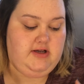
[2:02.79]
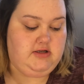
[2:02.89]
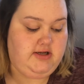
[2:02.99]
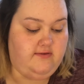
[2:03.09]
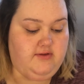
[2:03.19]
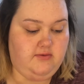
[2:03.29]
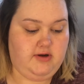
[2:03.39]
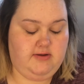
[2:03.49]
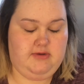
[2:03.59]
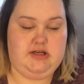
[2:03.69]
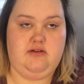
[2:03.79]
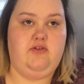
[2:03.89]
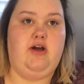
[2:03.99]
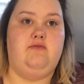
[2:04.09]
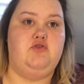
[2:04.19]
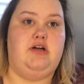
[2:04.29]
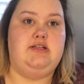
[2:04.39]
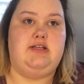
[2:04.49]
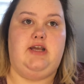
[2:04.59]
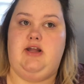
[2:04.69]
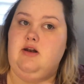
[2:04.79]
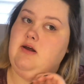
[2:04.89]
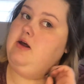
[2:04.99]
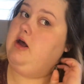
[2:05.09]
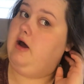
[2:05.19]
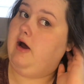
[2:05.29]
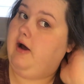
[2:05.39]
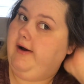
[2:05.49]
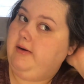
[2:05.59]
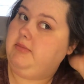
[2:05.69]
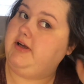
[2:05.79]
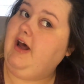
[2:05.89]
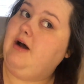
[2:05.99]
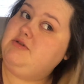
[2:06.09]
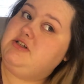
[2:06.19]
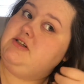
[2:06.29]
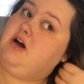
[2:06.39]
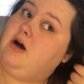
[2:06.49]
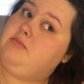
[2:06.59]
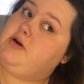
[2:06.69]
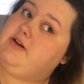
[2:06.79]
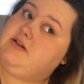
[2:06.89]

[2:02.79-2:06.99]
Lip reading: it. Definitely recommend if you have dry skin. But yeah, I'm just gonna hop right